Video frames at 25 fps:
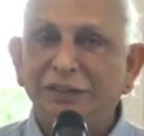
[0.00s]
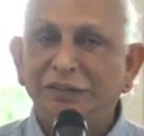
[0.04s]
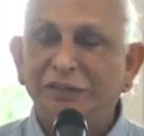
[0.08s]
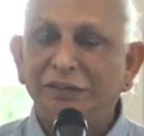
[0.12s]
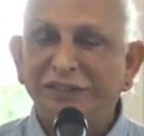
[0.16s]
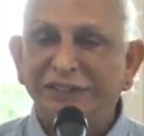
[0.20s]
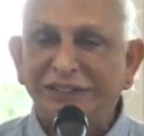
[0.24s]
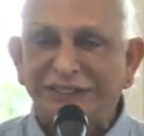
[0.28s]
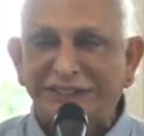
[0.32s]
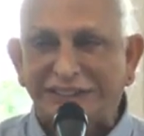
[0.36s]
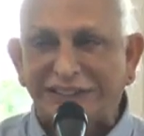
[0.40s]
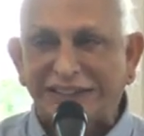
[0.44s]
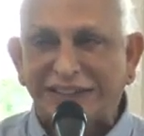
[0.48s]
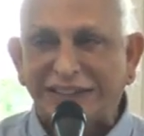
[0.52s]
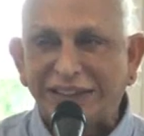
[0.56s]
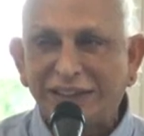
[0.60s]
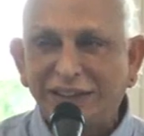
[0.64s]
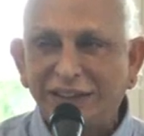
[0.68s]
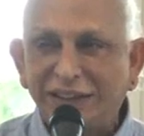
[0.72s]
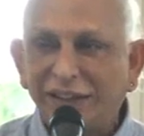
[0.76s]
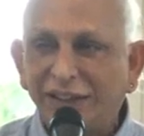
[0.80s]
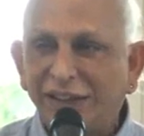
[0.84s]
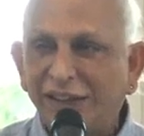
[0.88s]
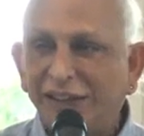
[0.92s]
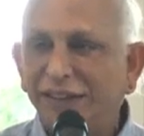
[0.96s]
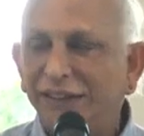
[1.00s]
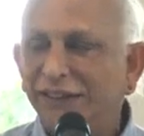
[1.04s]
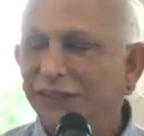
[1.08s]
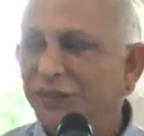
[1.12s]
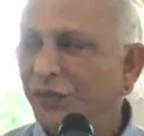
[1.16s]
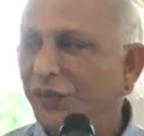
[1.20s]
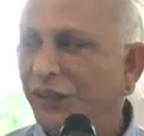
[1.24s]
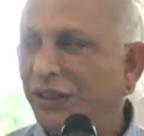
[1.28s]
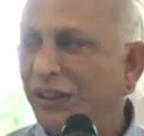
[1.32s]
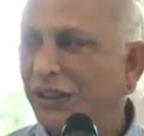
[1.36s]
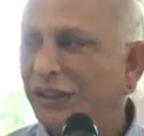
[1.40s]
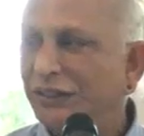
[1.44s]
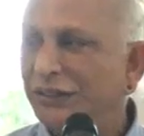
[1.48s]
physical as
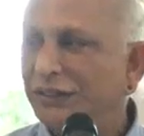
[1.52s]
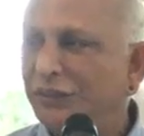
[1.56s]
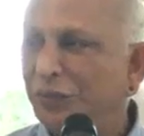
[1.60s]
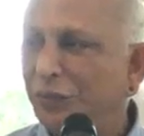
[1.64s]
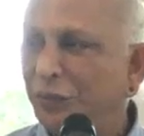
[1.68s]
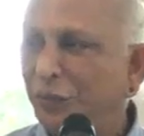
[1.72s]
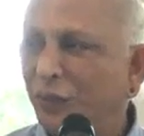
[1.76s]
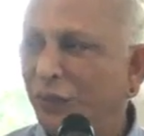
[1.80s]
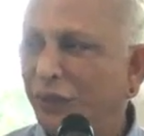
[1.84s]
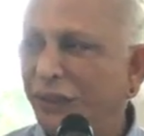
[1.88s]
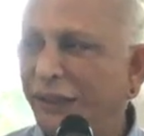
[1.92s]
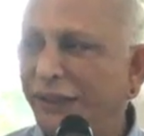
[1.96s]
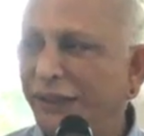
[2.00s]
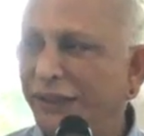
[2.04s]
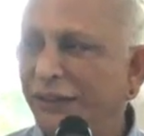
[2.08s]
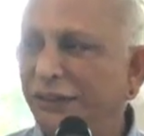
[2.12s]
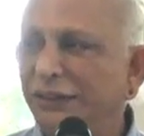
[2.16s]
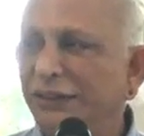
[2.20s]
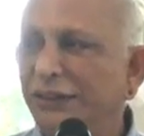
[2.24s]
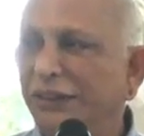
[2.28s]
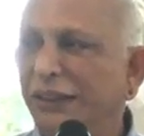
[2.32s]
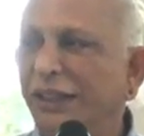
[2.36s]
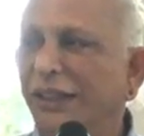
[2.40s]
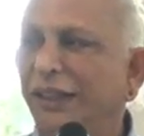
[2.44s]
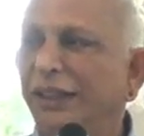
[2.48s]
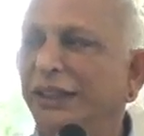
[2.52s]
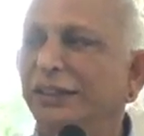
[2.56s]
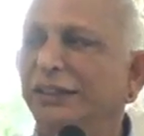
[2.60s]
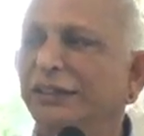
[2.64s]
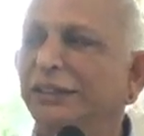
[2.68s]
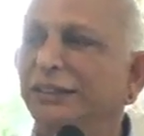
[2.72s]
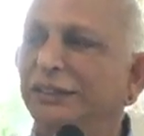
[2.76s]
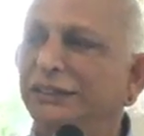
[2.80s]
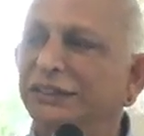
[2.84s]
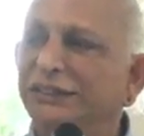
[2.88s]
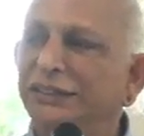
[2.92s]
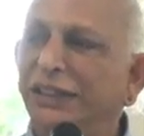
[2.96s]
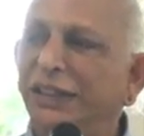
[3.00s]
well as mind
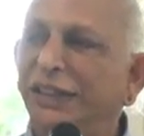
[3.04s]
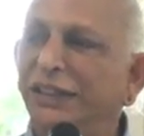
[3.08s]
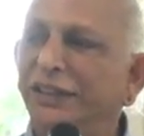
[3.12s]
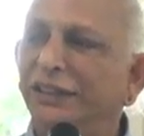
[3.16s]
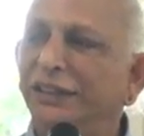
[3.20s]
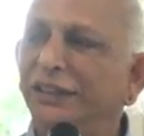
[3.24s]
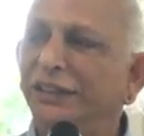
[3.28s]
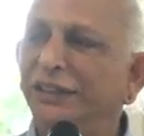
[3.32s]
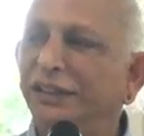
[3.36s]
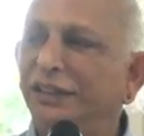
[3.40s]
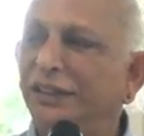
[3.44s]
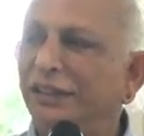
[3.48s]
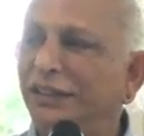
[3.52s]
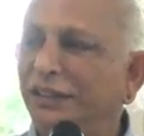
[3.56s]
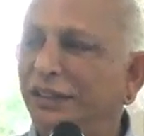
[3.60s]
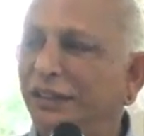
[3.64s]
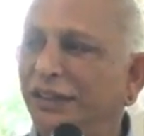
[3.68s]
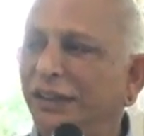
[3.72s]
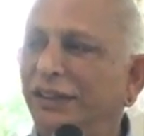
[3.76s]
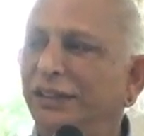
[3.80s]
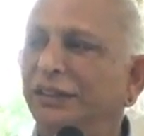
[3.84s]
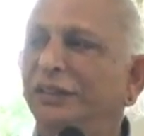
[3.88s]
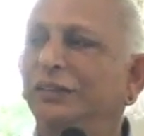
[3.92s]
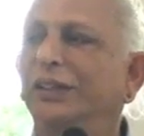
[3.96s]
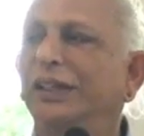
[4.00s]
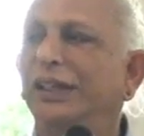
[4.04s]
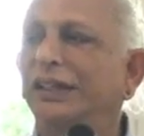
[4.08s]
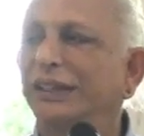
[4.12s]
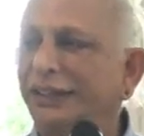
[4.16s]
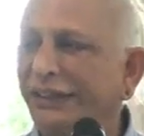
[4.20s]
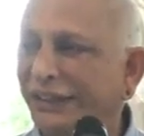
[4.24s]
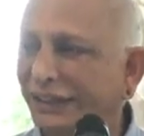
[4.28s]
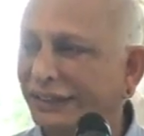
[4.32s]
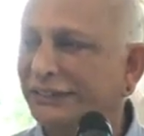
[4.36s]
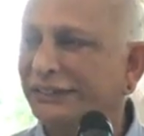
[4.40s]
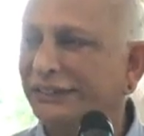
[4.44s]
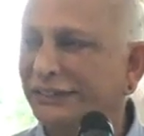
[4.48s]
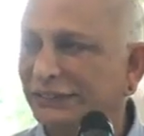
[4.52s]
and psychic
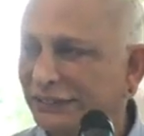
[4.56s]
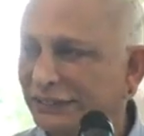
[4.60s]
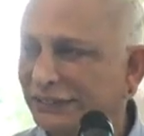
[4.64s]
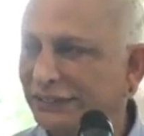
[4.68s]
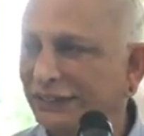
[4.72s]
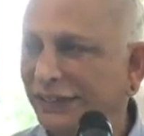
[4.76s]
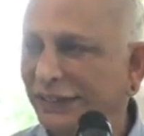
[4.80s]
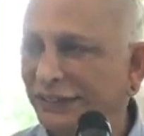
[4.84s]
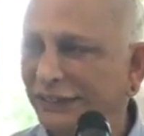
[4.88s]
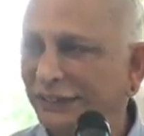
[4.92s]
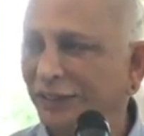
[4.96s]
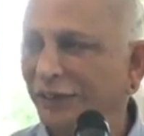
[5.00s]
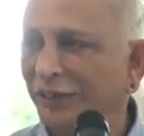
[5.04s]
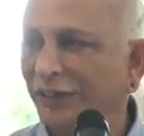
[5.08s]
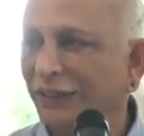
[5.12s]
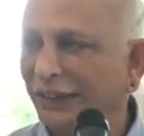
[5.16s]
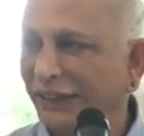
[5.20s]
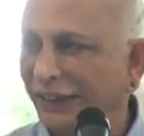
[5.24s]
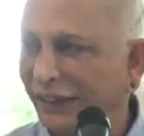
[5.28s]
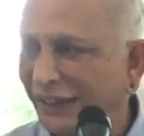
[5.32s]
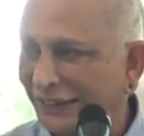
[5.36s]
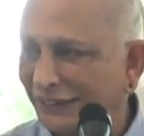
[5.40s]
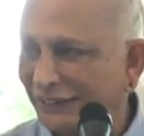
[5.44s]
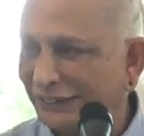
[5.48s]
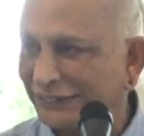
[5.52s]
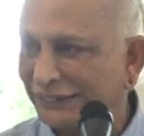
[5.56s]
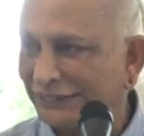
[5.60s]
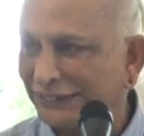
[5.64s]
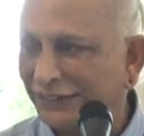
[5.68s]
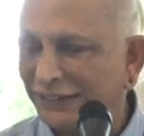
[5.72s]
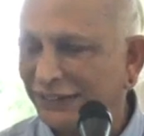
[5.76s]
advantages that one gets.